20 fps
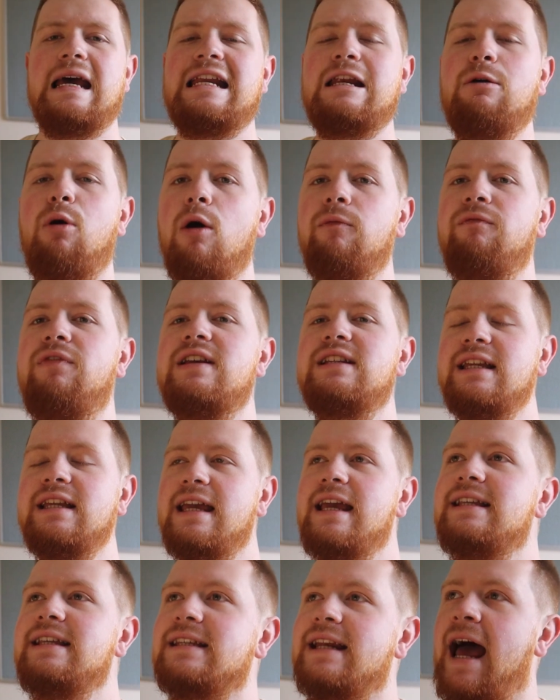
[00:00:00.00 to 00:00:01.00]
Now, obviously,
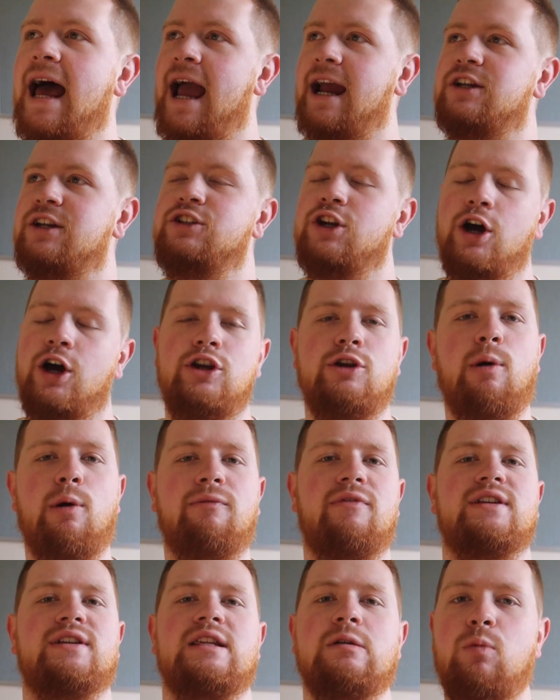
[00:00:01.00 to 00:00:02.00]
he's an actor, and you
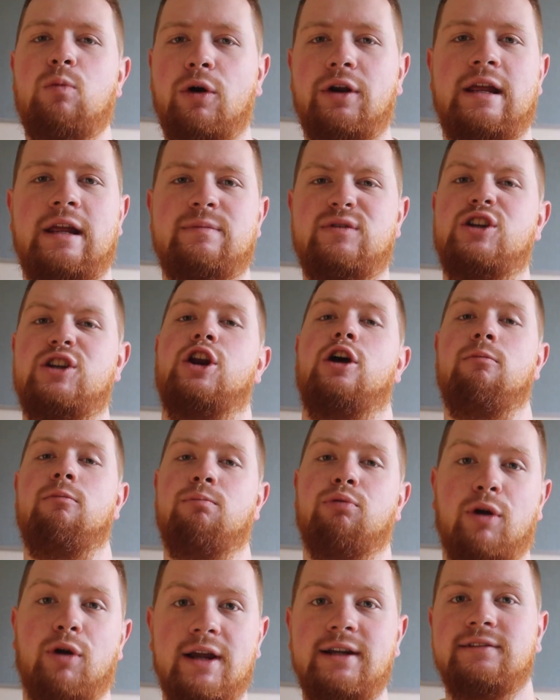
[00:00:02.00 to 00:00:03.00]
obviously want him to, you know,
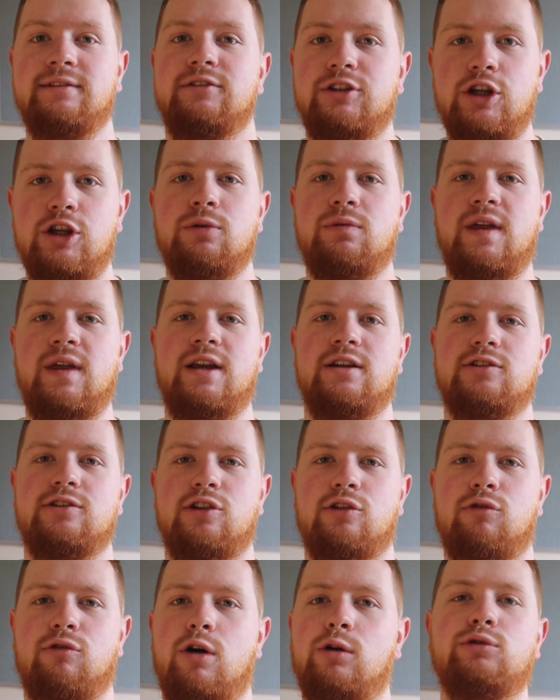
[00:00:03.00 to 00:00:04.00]
bring new things to
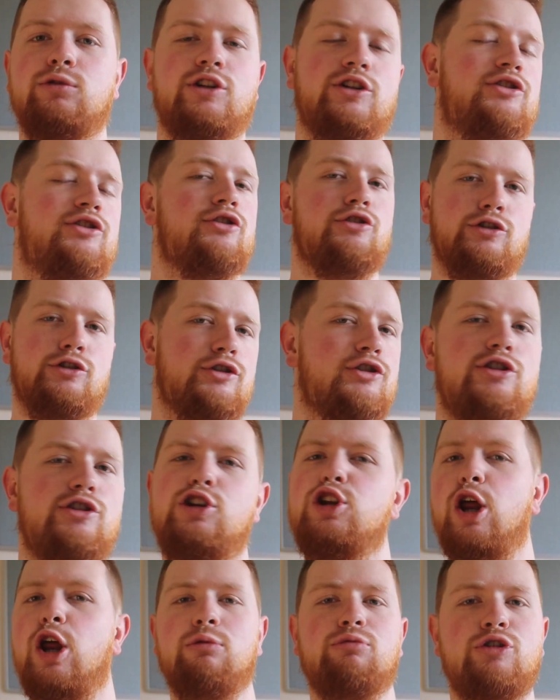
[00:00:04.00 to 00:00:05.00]
the role, just as,
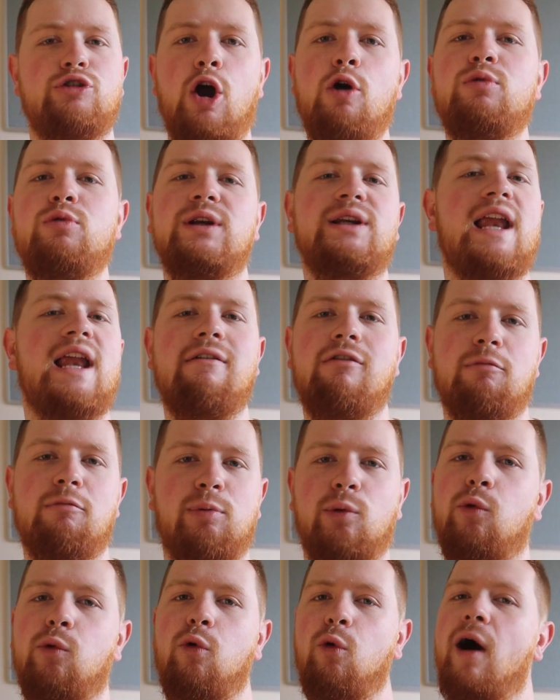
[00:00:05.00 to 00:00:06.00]
you know, Jodie never
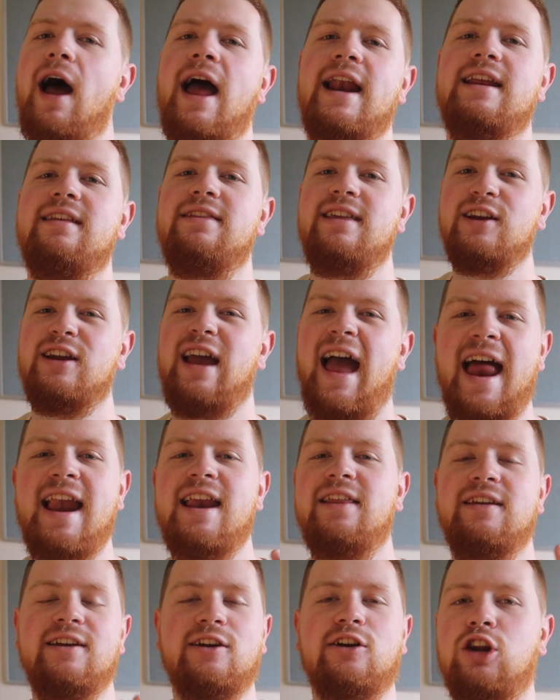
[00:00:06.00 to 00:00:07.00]
brought
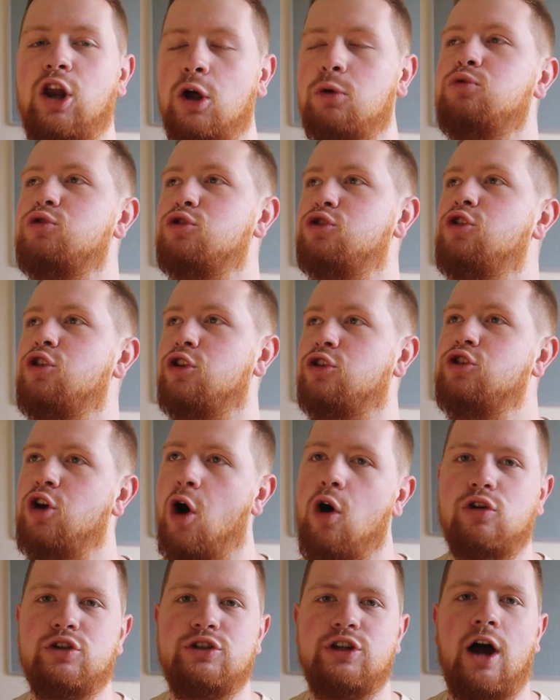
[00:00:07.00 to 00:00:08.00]
anything close to the
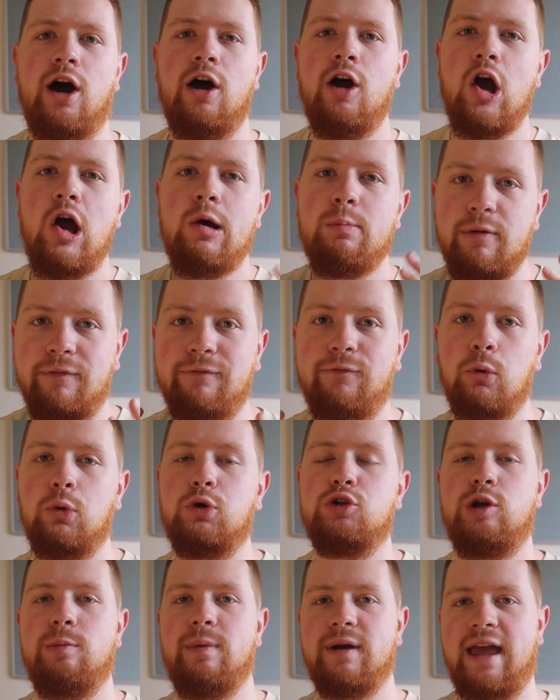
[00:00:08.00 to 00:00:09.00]
Doctor before
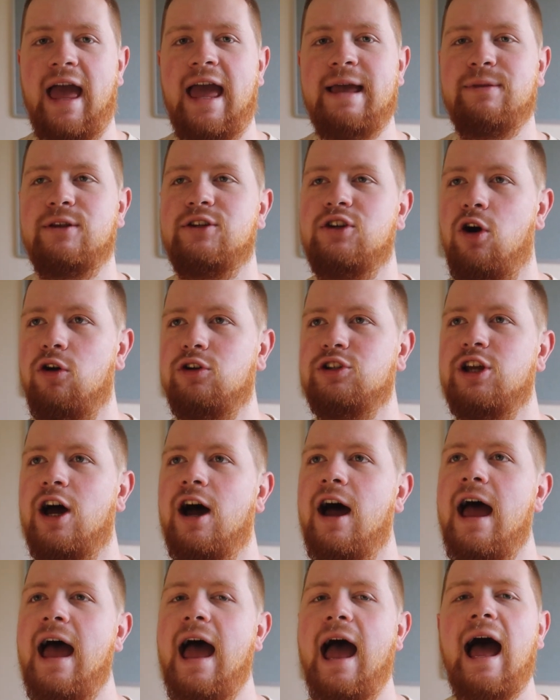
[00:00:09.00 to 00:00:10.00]
she became the Doctor.
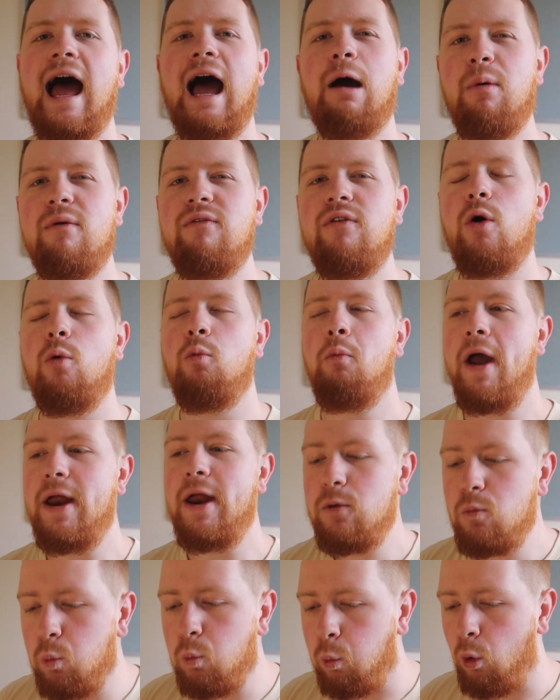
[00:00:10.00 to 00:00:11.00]
However, when